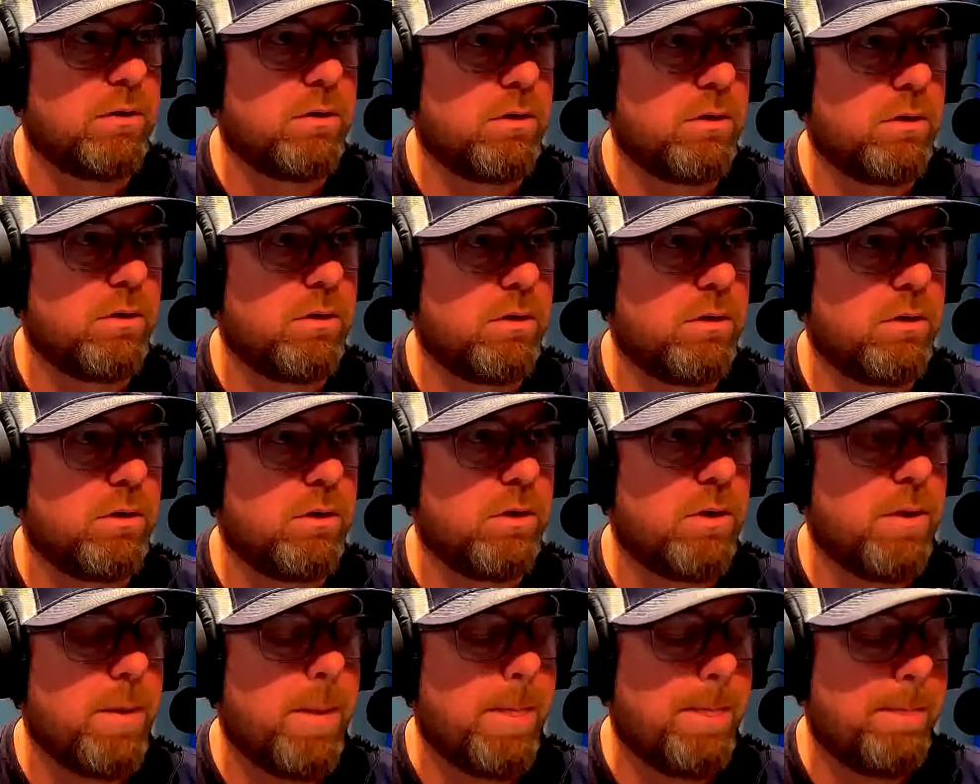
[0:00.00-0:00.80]

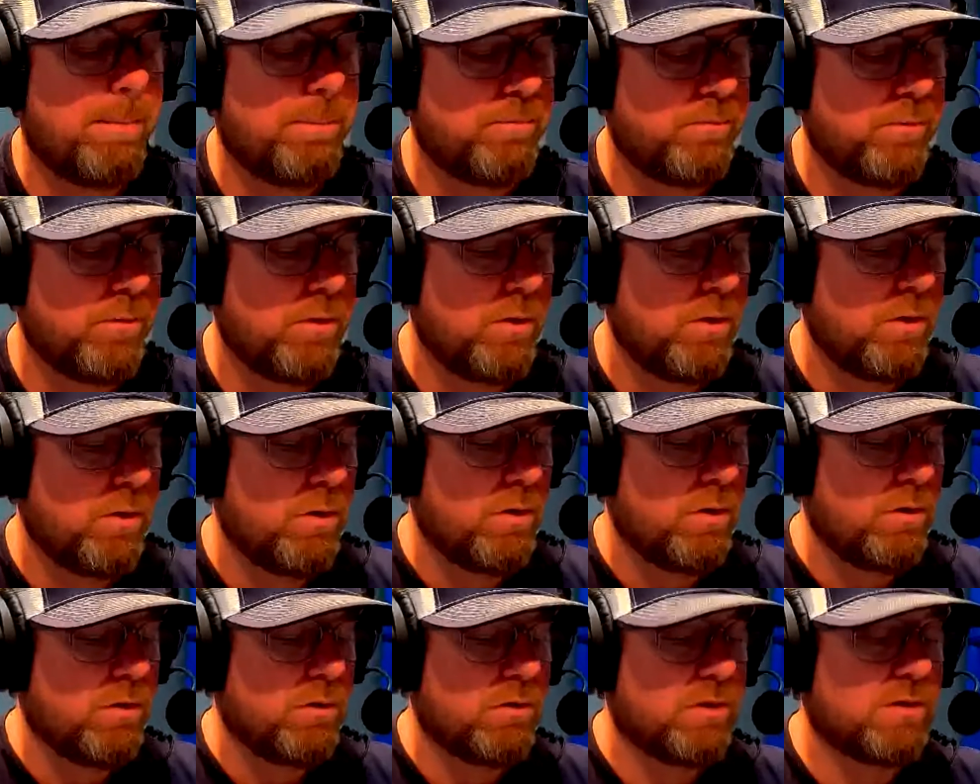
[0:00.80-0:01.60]

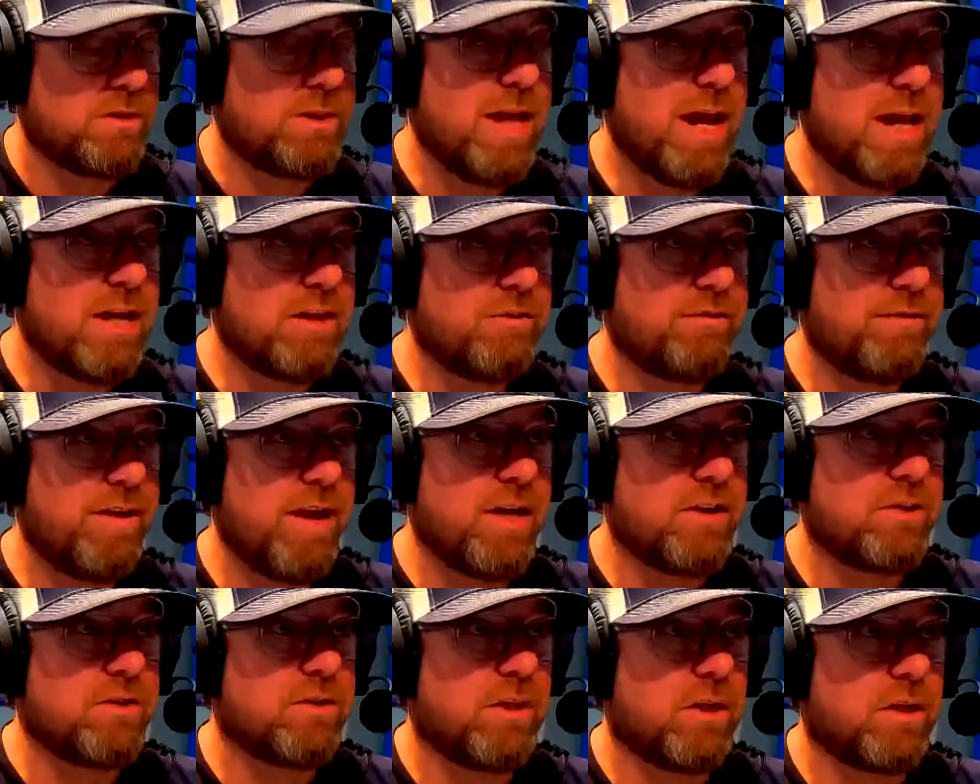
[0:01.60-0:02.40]
The
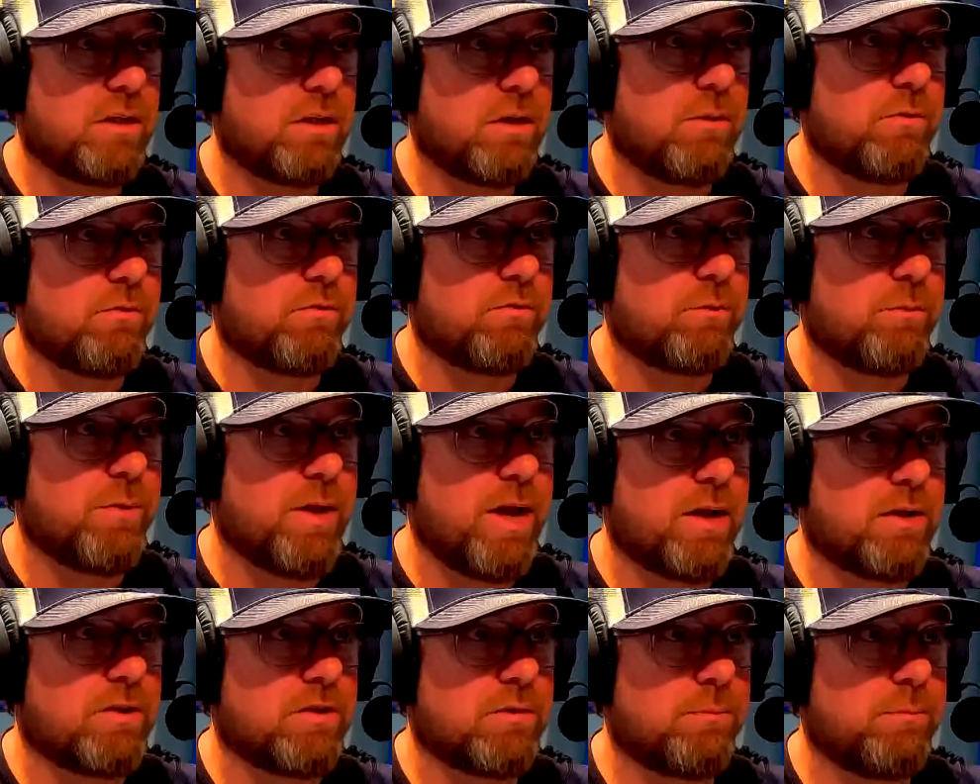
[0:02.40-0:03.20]
satisfaction that comes from
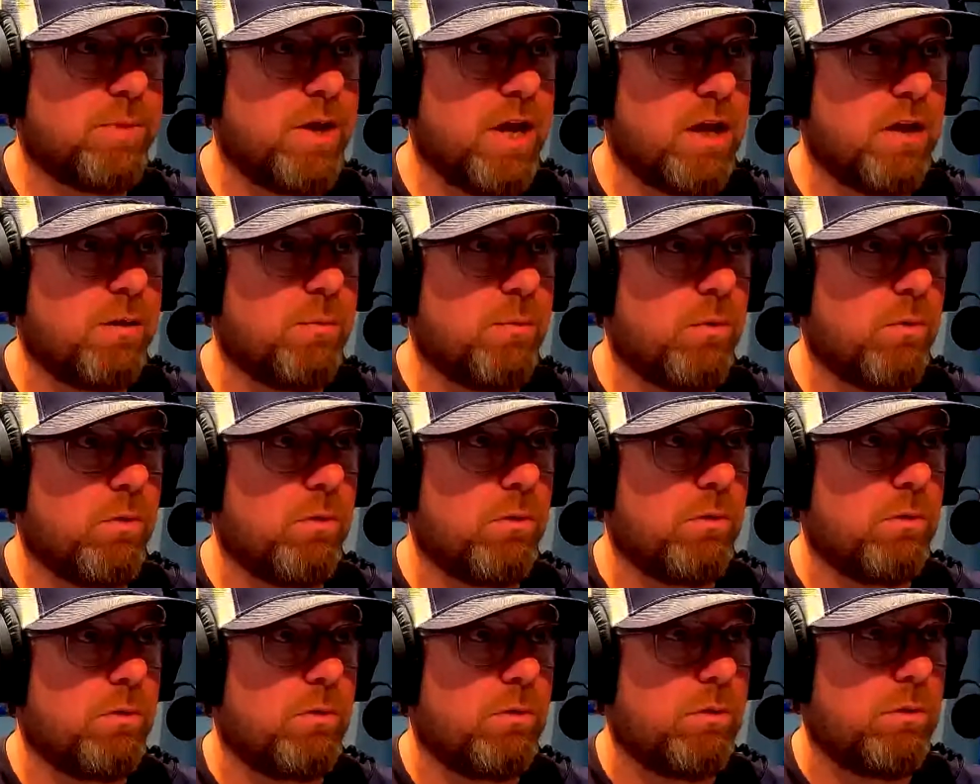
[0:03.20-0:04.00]
that is
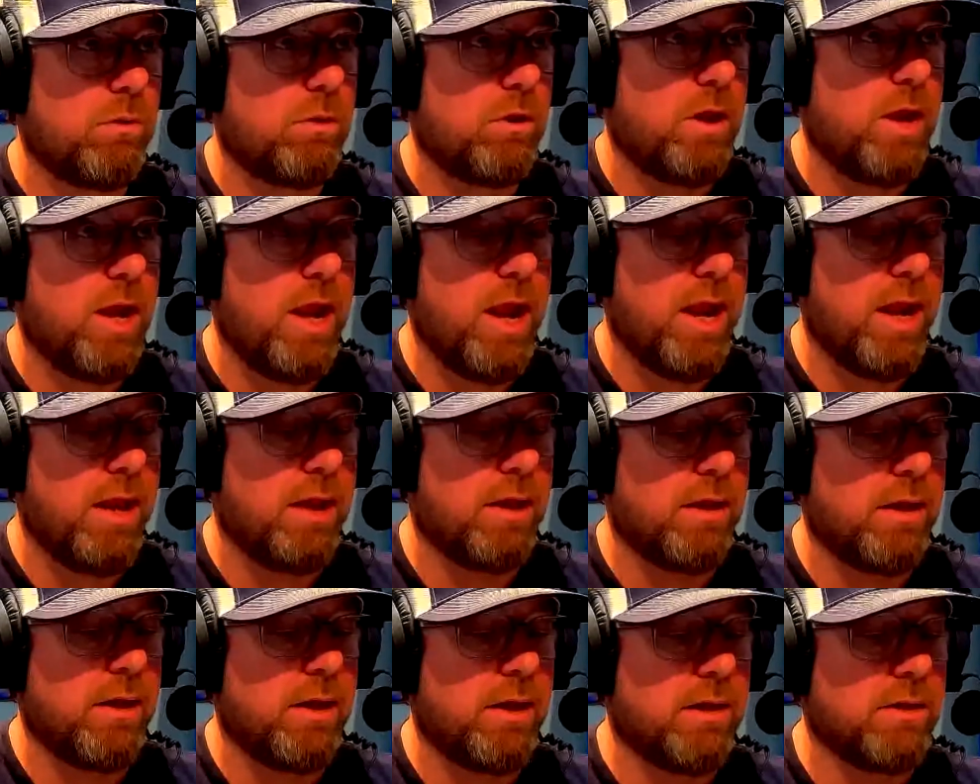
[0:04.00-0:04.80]
impeccable,
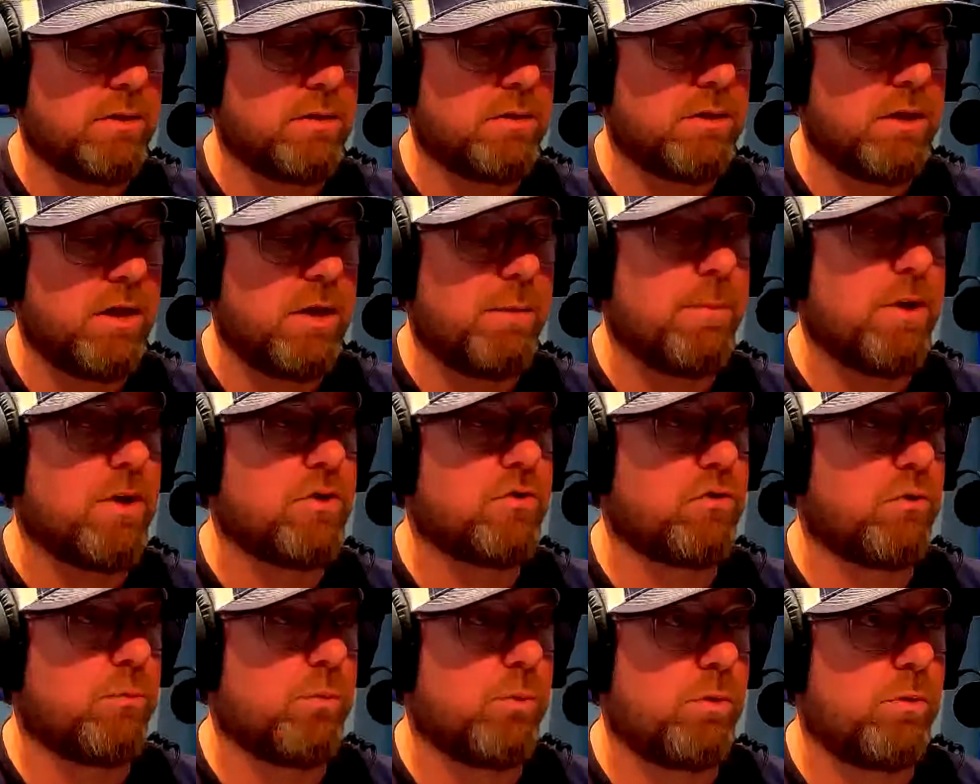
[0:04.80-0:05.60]
and it's
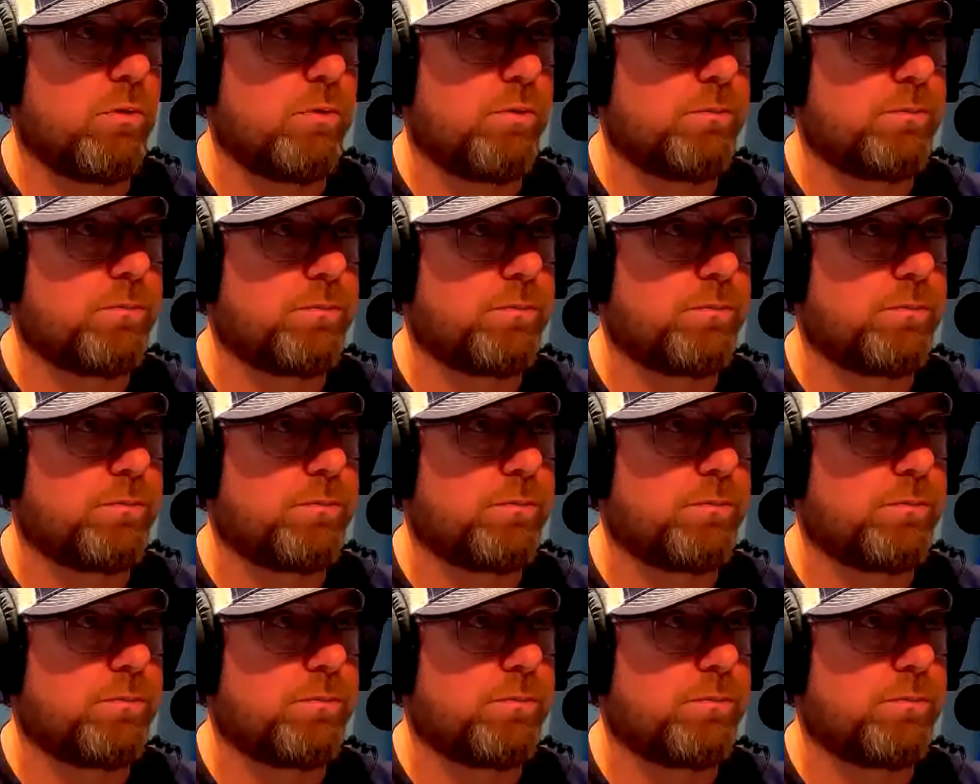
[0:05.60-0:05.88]
immeasurable.